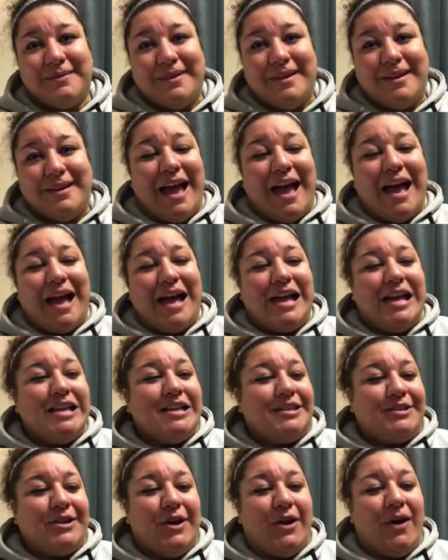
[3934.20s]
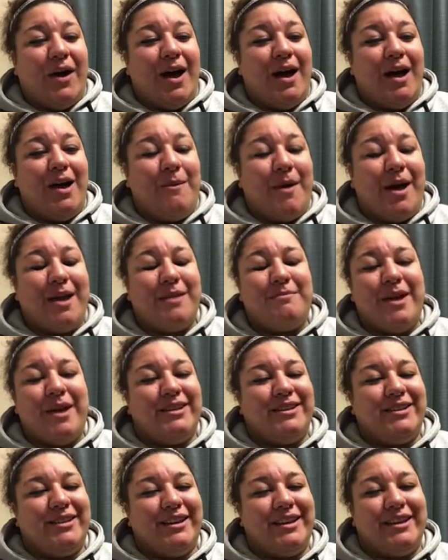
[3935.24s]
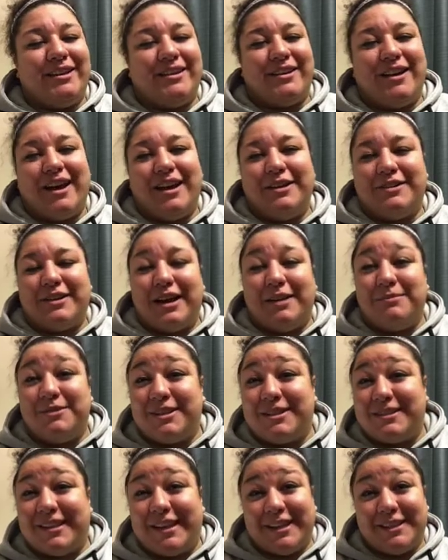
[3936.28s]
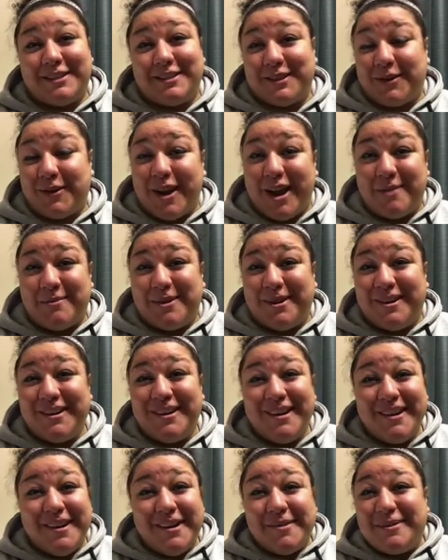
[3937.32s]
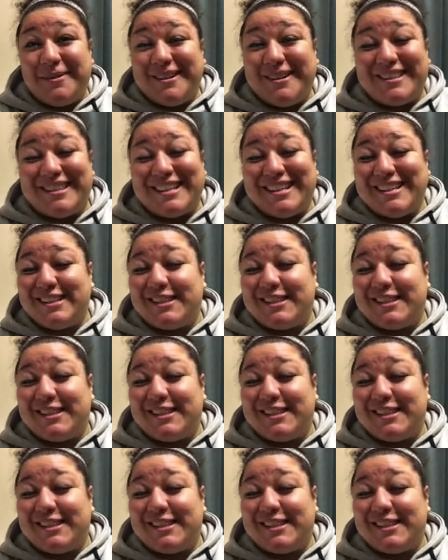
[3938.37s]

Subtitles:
Yeah. So I'm just the Instagrammer person.